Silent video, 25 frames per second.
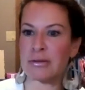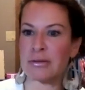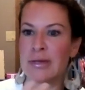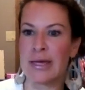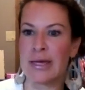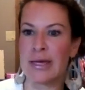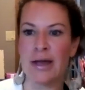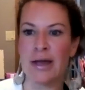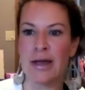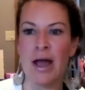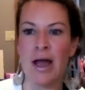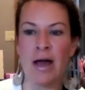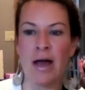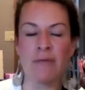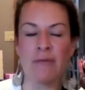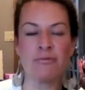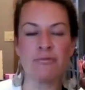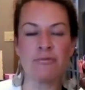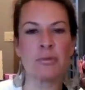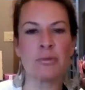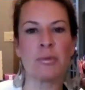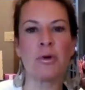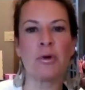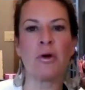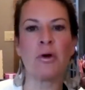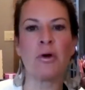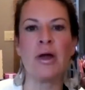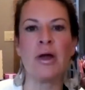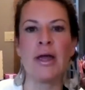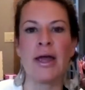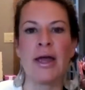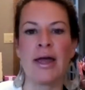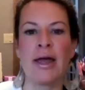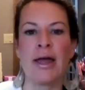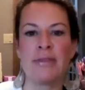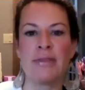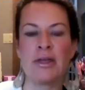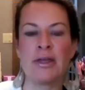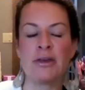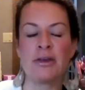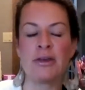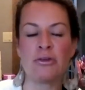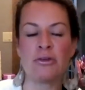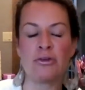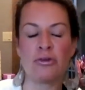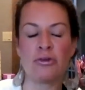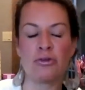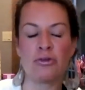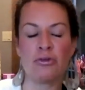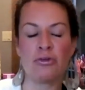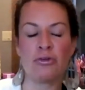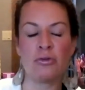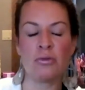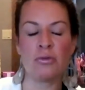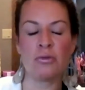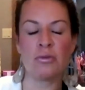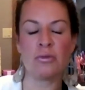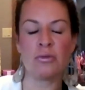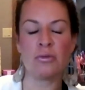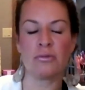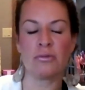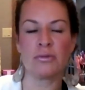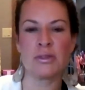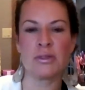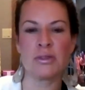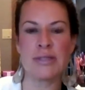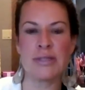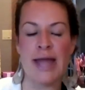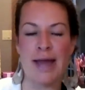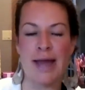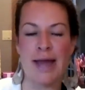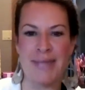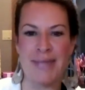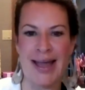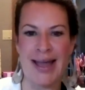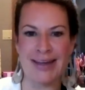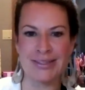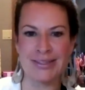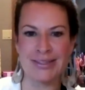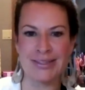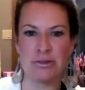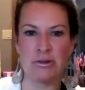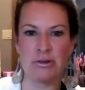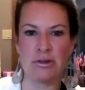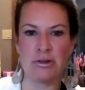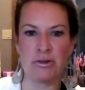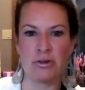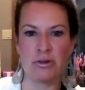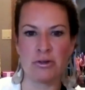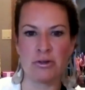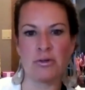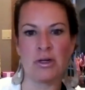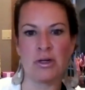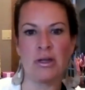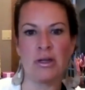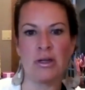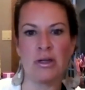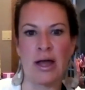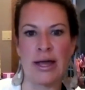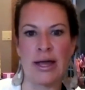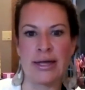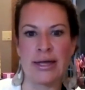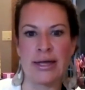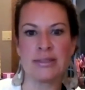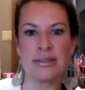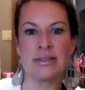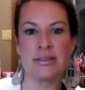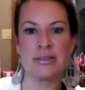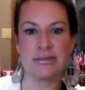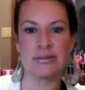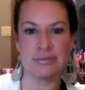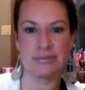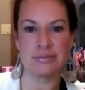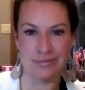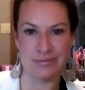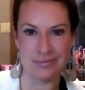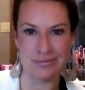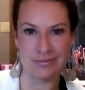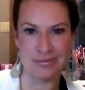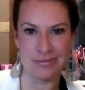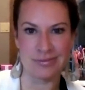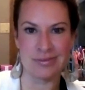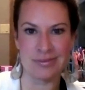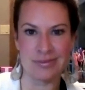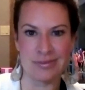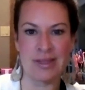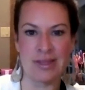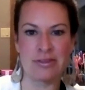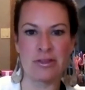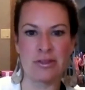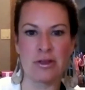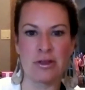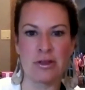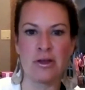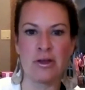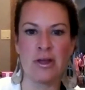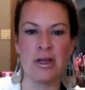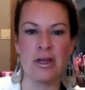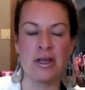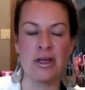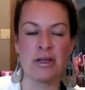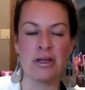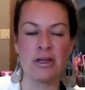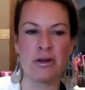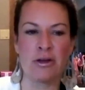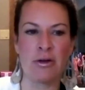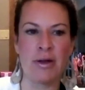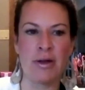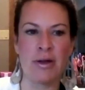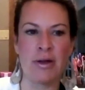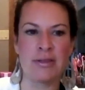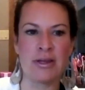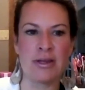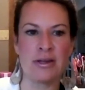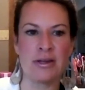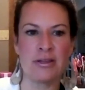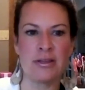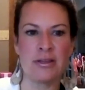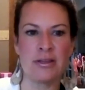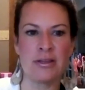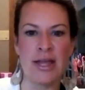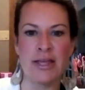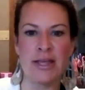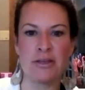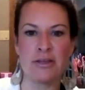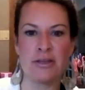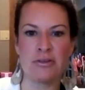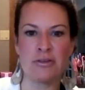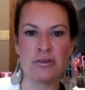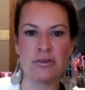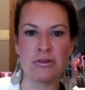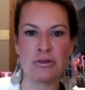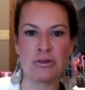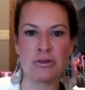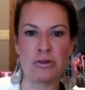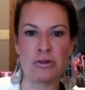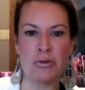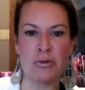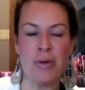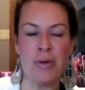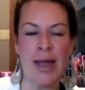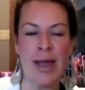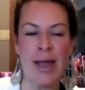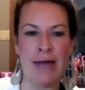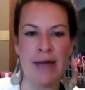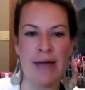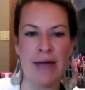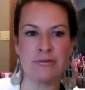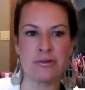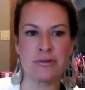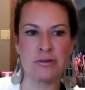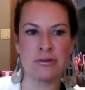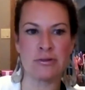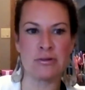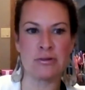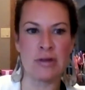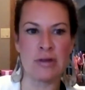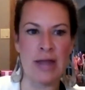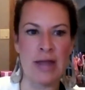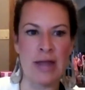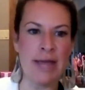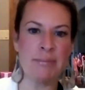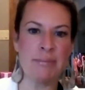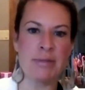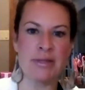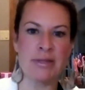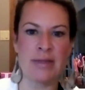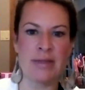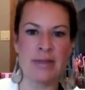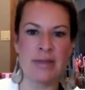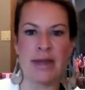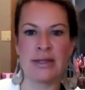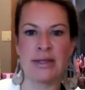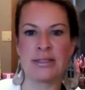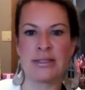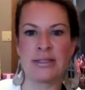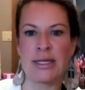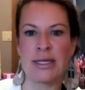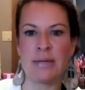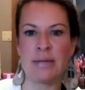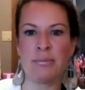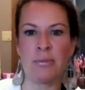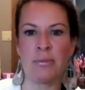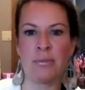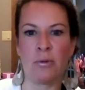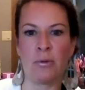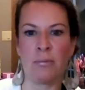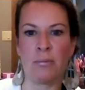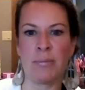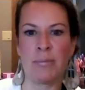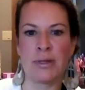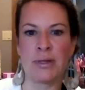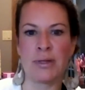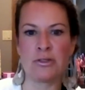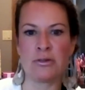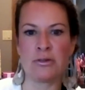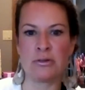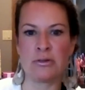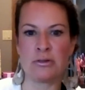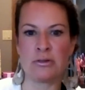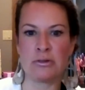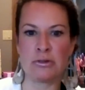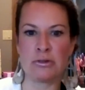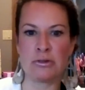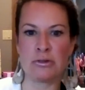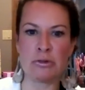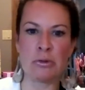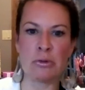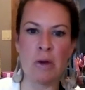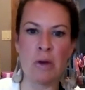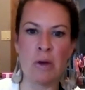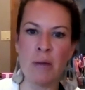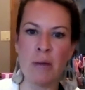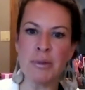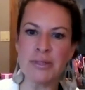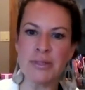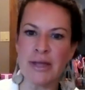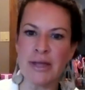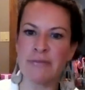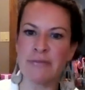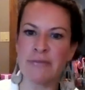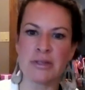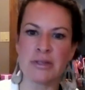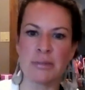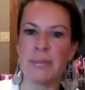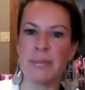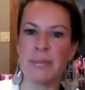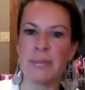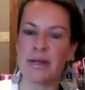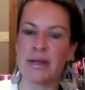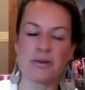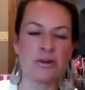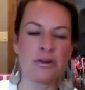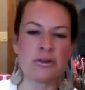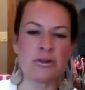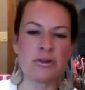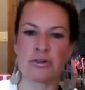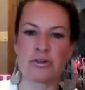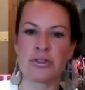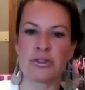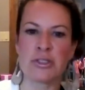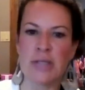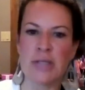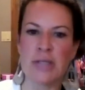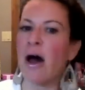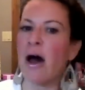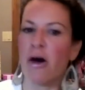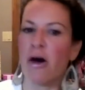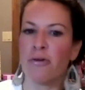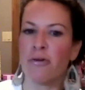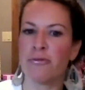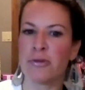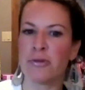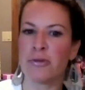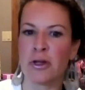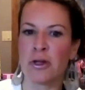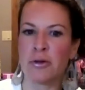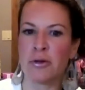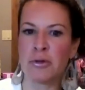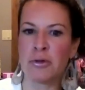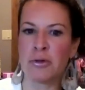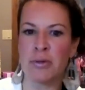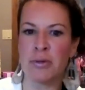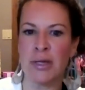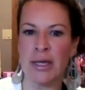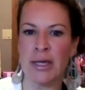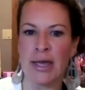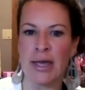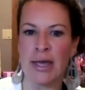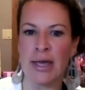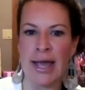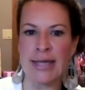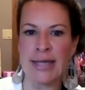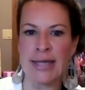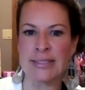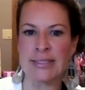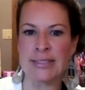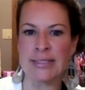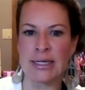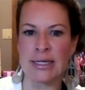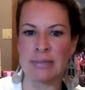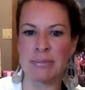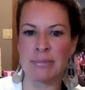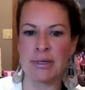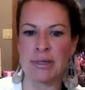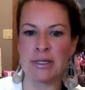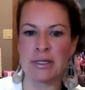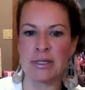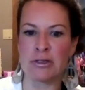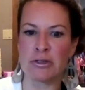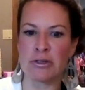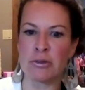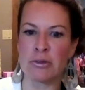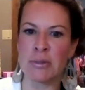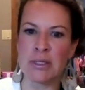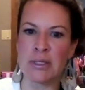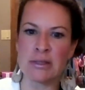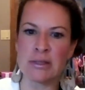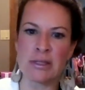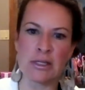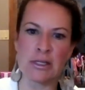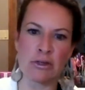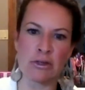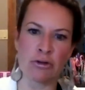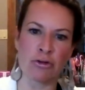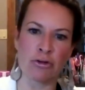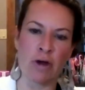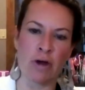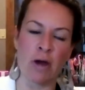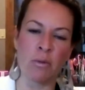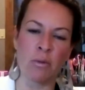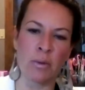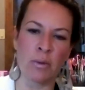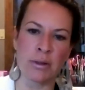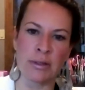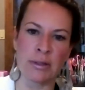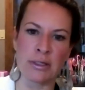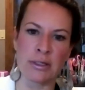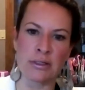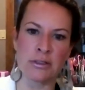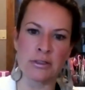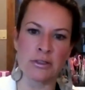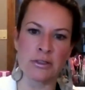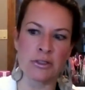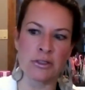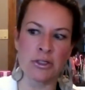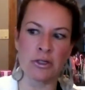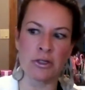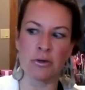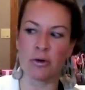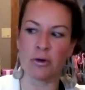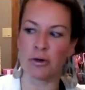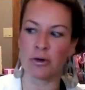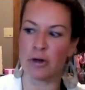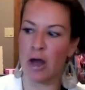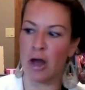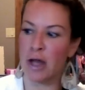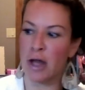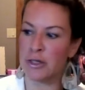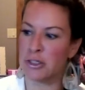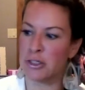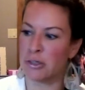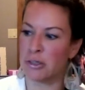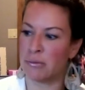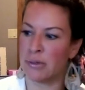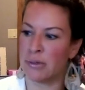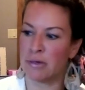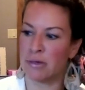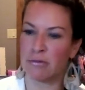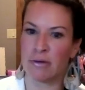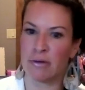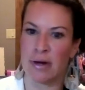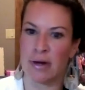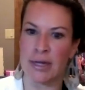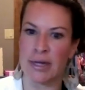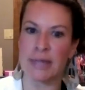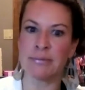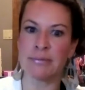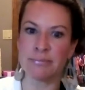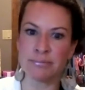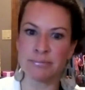get comfortable, and then you snap back to it and you realize that at the end of the day, you have to be that example, but you almost have to depend on yourself. You can't ask anybody to do anything you're not willing to do or not doing, right?